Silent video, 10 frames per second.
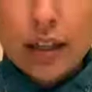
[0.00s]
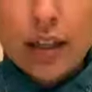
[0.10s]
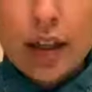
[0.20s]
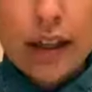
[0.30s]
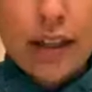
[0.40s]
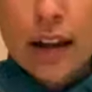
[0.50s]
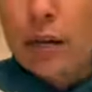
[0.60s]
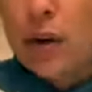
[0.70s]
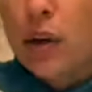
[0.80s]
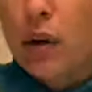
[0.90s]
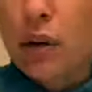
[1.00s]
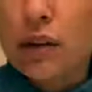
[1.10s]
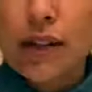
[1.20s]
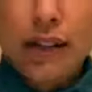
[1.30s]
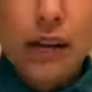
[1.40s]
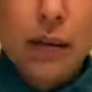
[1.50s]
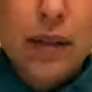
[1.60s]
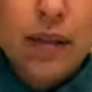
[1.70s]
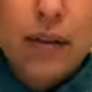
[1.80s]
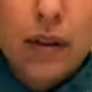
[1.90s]
Yeah, I think I'm going to go like a little
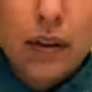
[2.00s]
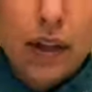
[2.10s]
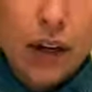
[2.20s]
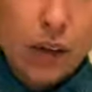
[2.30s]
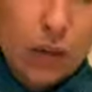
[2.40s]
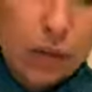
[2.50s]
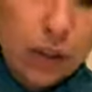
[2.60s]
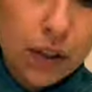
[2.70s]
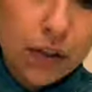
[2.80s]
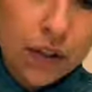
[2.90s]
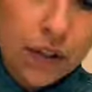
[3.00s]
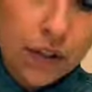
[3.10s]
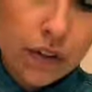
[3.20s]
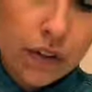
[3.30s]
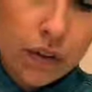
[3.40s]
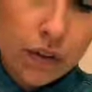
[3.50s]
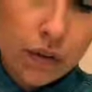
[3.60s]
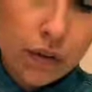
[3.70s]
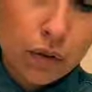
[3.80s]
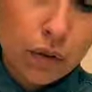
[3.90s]
bit smaller than I normally do, just
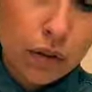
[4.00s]
to